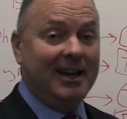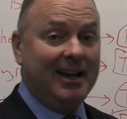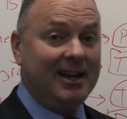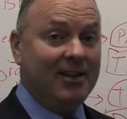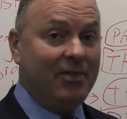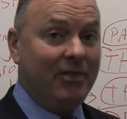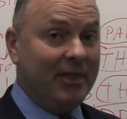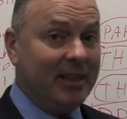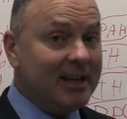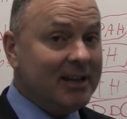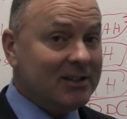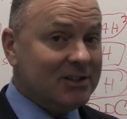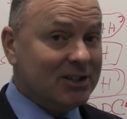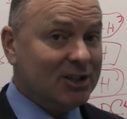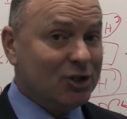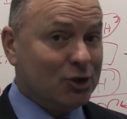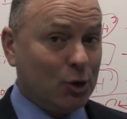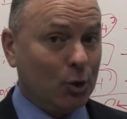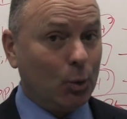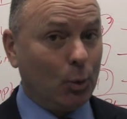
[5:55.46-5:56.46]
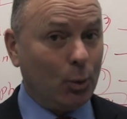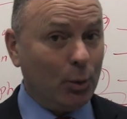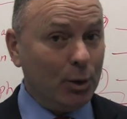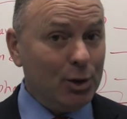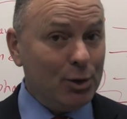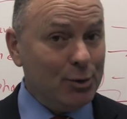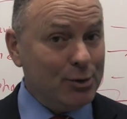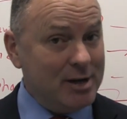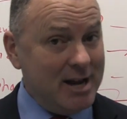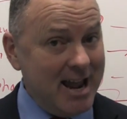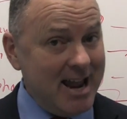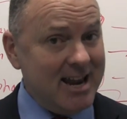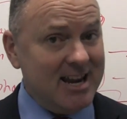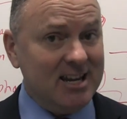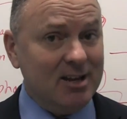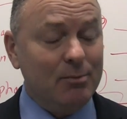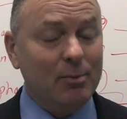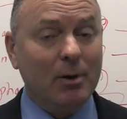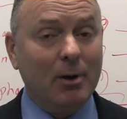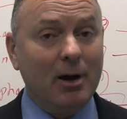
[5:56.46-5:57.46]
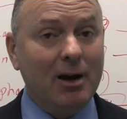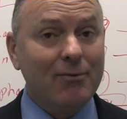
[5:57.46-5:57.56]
And this is the real name